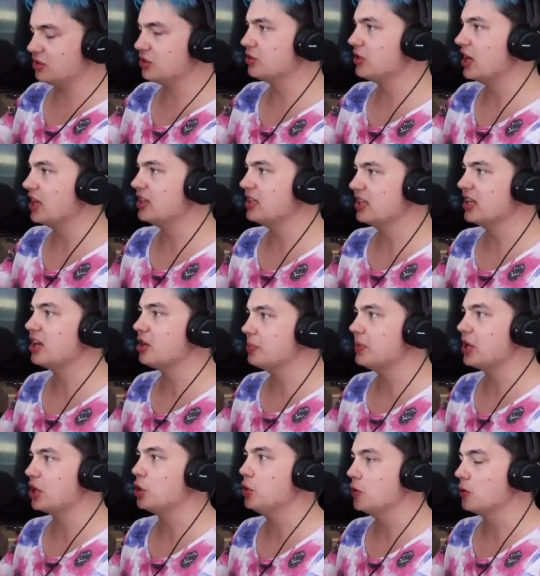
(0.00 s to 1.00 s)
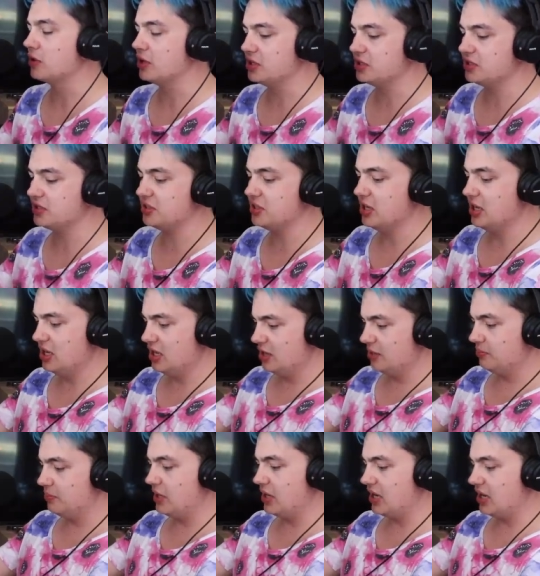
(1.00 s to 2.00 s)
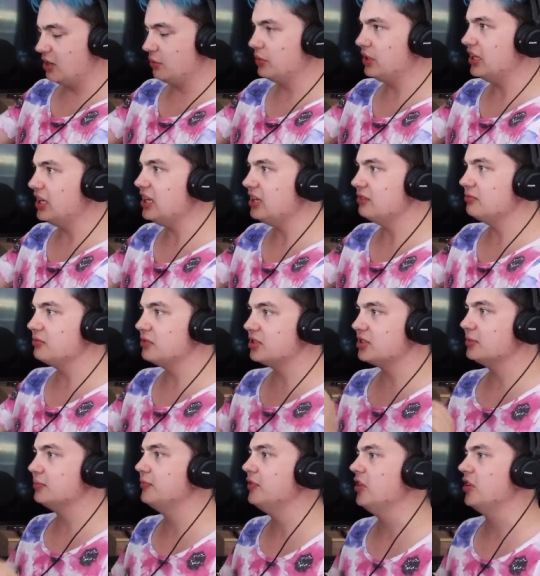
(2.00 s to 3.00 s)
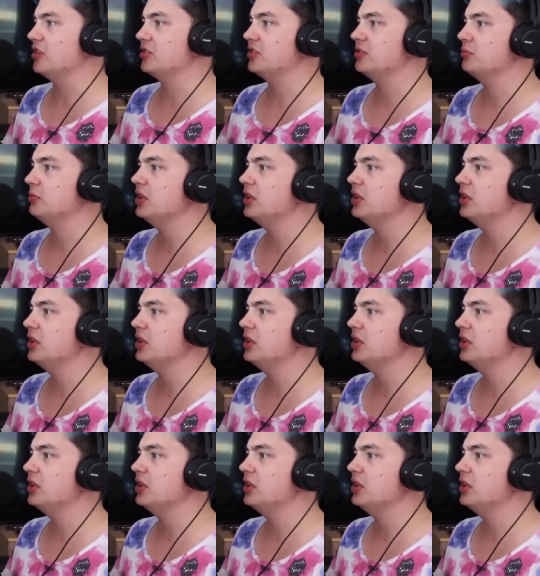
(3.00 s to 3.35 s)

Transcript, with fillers: So I think there could be a chorus, but uh, we need some verse.